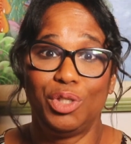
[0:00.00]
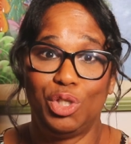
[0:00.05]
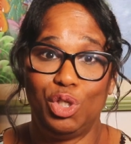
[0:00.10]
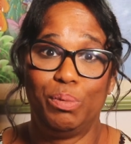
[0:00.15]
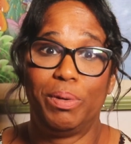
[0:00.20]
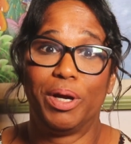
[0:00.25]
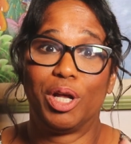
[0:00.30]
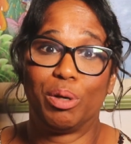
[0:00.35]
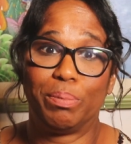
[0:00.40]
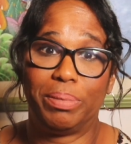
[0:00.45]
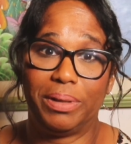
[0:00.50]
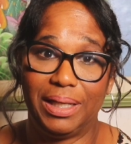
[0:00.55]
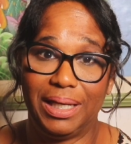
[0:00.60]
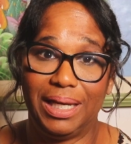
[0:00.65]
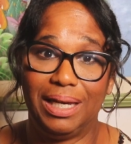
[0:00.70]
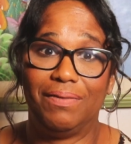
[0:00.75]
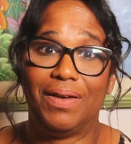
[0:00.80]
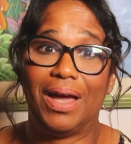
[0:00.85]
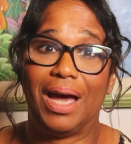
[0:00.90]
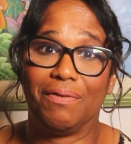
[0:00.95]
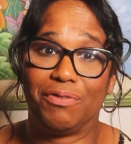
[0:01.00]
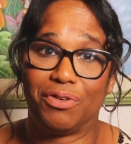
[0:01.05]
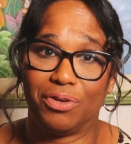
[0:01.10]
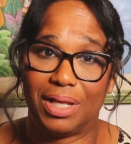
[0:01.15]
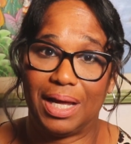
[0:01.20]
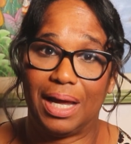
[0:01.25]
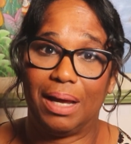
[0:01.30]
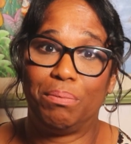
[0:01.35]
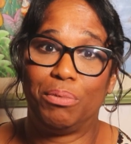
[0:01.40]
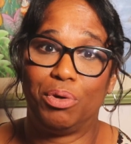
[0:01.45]
You better believe after
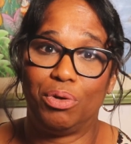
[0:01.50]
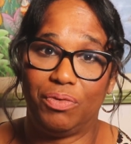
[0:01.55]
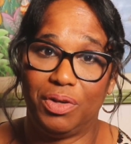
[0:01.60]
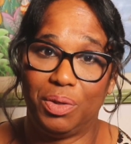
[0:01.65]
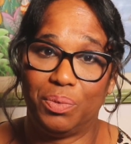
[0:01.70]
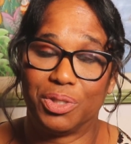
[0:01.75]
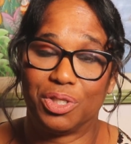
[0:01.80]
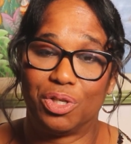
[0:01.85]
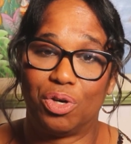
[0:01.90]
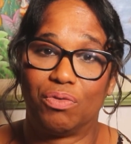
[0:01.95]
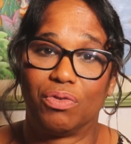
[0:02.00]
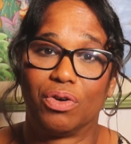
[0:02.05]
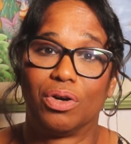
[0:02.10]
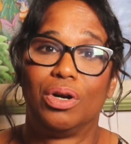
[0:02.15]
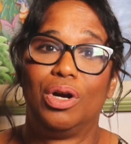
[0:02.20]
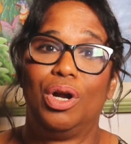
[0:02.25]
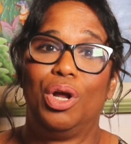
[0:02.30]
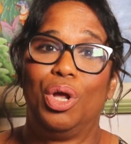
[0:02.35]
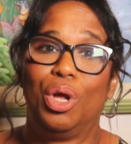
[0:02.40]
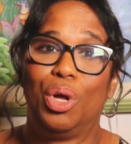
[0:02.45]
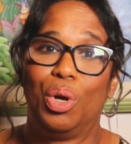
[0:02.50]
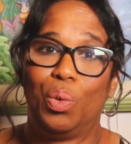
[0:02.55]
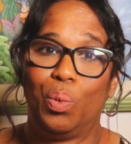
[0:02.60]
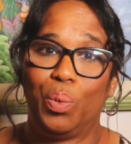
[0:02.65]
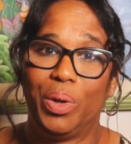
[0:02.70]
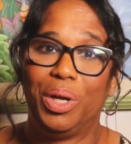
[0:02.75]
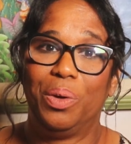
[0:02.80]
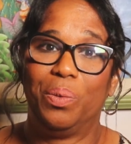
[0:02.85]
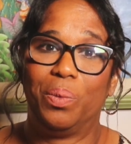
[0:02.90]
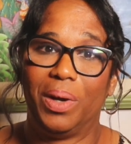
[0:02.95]
that movie was over,
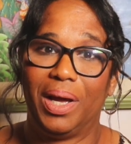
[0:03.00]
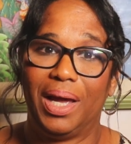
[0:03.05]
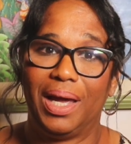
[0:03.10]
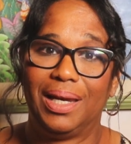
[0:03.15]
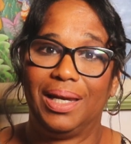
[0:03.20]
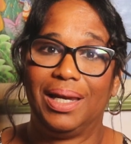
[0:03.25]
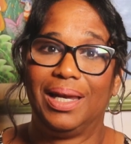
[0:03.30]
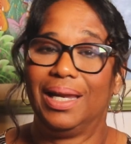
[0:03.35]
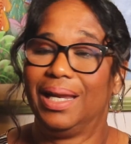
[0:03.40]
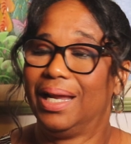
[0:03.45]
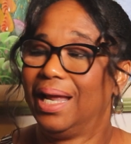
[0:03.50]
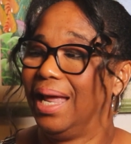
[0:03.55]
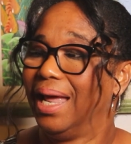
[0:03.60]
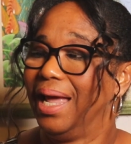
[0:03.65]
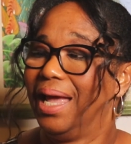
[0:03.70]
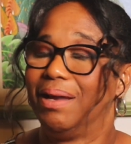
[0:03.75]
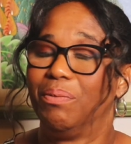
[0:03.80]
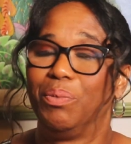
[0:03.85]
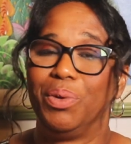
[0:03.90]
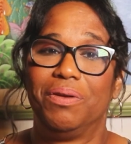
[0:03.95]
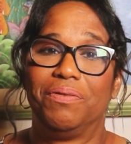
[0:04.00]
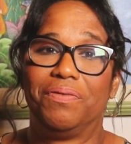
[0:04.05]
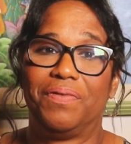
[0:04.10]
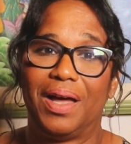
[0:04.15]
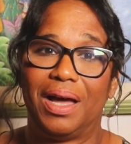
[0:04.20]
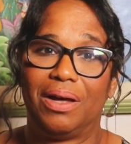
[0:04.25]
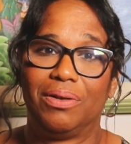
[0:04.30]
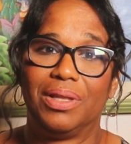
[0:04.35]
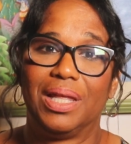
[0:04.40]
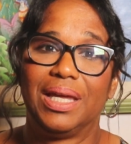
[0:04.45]
we went and we
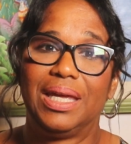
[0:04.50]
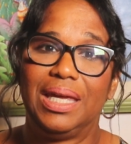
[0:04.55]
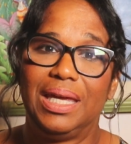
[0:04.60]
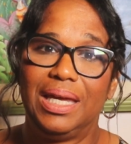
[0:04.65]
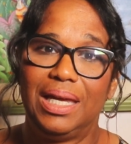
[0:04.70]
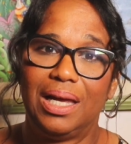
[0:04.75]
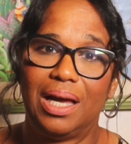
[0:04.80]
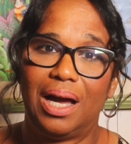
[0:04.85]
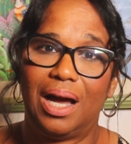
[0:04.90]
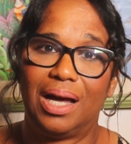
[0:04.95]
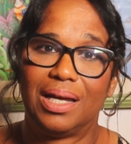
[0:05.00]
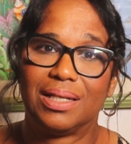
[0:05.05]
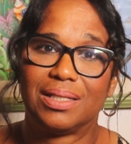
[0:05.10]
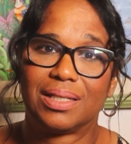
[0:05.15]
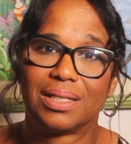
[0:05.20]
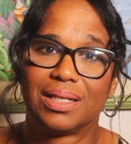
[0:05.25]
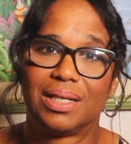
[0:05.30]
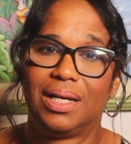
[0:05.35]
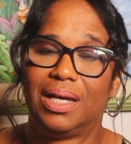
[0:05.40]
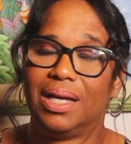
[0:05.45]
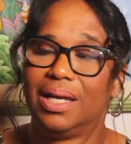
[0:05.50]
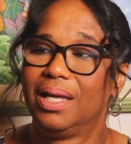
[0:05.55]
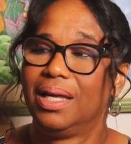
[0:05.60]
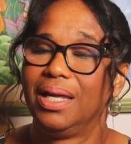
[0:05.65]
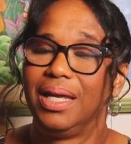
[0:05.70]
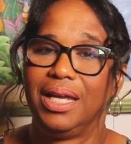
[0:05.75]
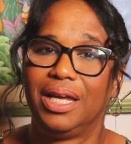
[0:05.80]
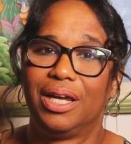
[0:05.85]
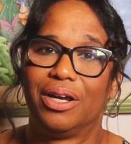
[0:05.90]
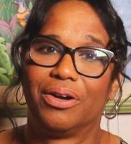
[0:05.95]
found the kiosk
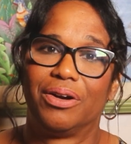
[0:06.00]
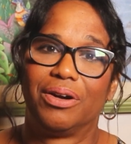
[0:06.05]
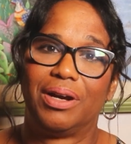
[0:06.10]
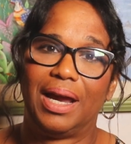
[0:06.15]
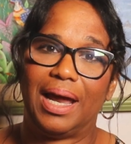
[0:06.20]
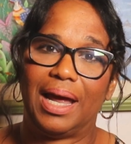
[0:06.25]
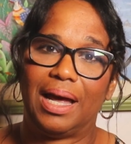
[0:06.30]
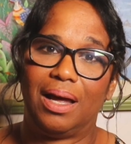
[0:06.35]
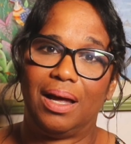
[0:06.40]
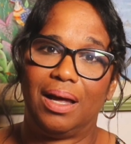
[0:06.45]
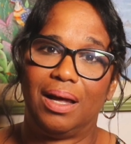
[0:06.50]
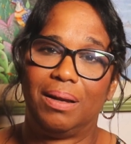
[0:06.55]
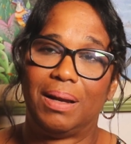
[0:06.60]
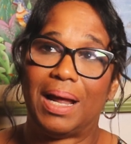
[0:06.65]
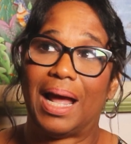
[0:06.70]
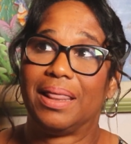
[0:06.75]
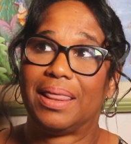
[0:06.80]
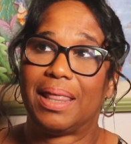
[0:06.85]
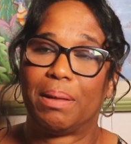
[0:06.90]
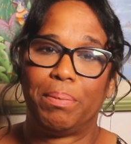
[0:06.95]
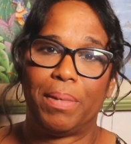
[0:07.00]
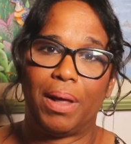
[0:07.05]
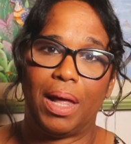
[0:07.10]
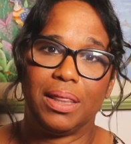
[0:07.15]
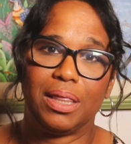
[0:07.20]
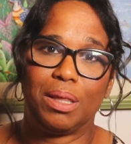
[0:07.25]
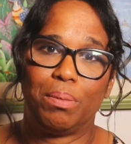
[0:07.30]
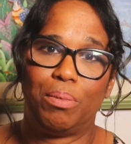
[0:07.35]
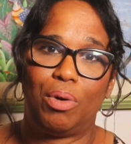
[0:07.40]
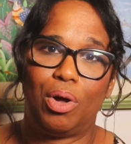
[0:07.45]
here at
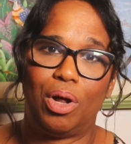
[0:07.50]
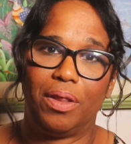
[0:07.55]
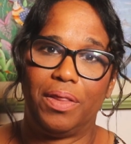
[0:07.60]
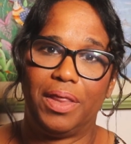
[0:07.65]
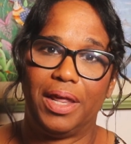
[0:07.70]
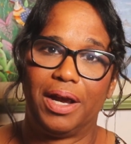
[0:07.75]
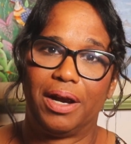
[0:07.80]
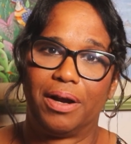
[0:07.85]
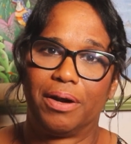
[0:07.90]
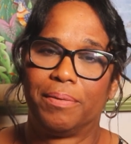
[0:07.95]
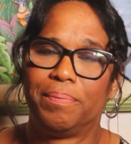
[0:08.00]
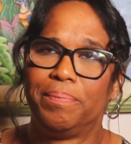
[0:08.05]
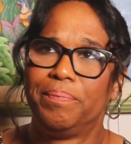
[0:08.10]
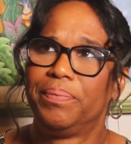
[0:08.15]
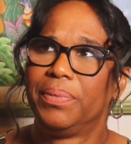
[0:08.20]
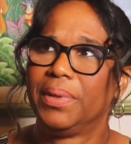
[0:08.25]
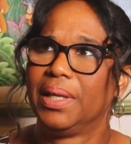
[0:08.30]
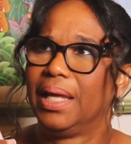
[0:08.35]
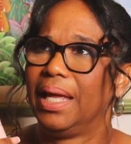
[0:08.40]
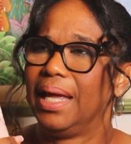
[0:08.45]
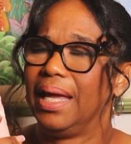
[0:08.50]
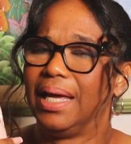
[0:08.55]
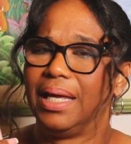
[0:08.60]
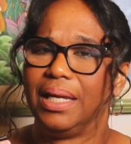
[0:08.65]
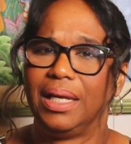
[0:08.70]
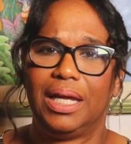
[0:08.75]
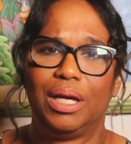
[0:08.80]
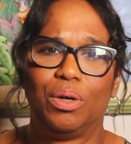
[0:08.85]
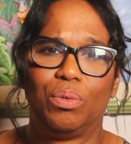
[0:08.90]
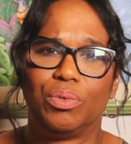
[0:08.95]
the mall there.
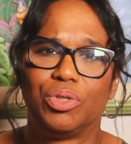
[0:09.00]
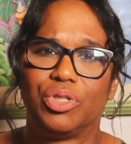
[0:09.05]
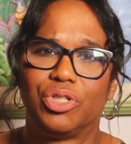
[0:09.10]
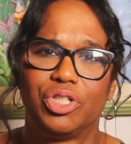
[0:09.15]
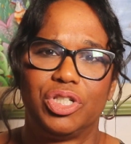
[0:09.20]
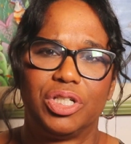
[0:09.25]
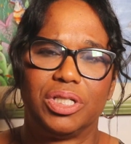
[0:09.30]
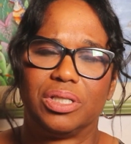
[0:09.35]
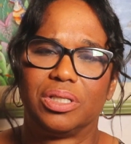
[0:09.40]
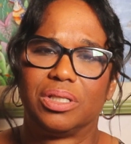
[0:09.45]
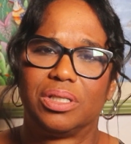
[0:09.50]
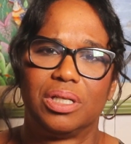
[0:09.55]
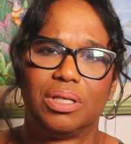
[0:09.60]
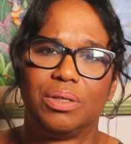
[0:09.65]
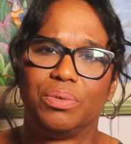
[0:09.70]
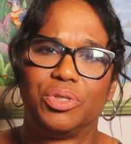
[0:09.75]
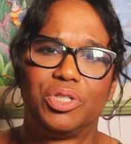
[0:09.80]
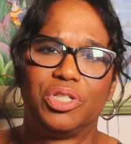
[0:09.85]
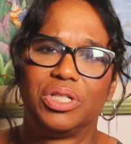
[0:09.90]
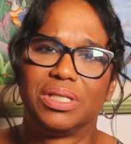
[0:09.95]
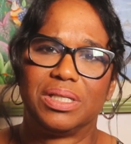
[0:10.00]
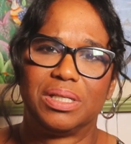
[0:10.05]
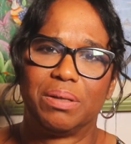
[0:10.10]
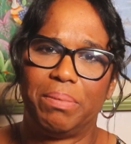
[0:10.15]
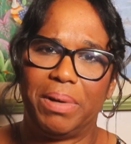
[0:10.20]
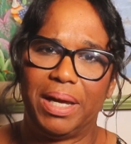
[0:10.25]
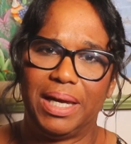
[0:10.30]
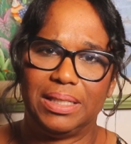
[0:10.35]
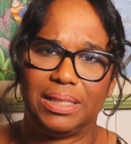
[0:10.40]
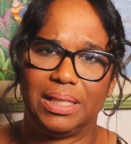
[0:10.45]
And it was just
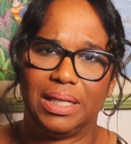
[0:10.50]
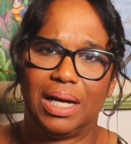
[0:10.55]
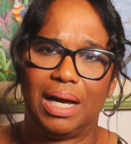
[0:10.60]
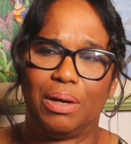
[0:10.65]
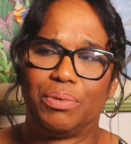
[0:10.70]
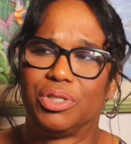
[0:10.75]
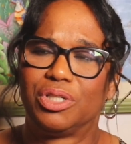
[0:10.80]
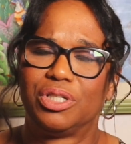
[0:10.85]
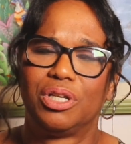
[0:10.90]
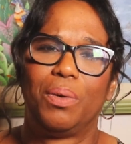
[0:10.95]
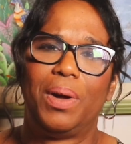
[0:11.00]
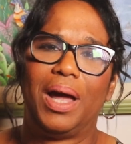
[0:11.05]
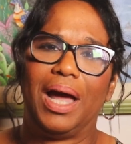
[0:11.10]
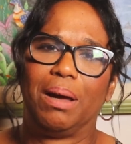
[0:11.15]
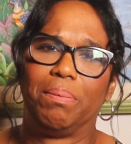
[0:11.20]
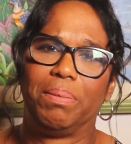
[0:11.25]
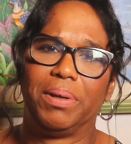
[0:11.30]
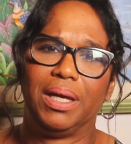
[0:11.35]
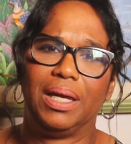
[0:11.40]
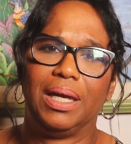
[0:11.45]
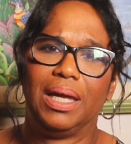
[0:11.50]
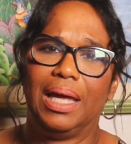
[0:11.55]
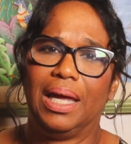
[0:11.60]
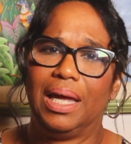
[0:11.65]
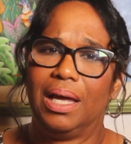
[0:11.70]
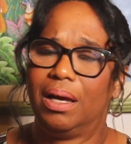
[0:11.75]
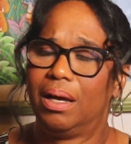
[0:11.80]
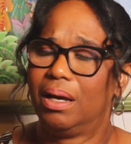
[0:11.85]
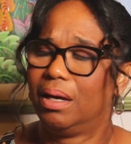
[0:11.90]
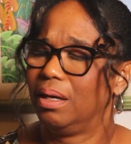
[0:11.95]
amazing. I was so happy.
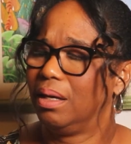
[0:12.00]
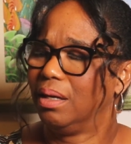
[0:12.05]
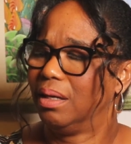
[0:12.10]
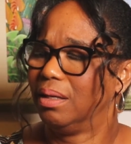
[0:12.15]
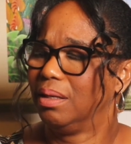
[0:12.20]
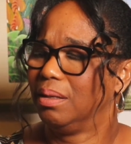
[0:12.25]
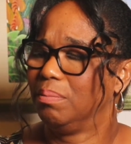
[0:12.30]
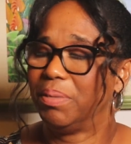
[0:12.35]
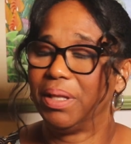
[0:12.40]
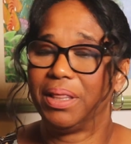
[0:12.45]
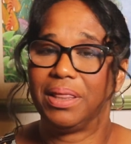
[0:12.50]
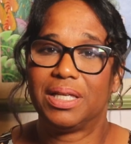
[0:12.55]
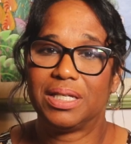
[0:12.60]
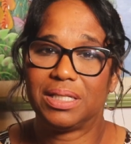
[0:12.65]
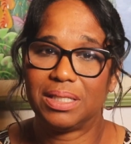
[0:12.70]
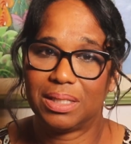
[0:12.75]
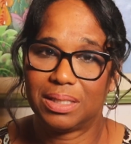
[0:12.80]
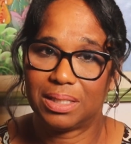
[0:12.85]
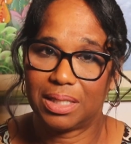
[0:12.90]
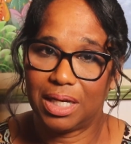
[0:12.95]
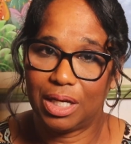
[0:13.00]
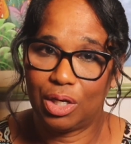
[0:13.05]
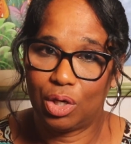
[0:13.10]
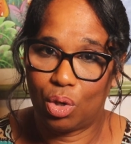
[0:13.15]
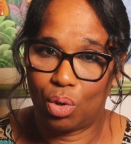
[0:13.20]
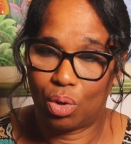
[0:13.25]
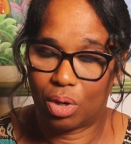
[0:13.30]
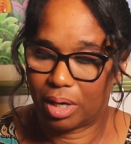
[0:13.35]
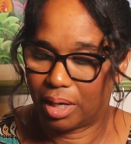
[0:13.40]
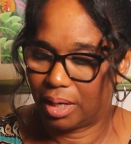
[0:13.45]
But this is
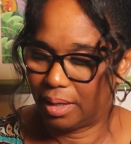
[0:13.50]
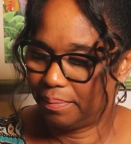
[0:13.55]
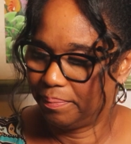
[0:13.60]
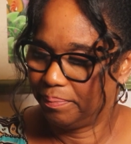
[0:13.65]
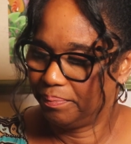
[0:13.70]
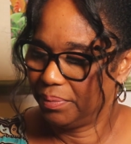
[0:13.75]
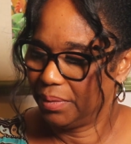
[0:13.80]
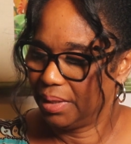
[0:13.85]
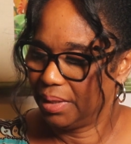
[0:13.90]
Aora.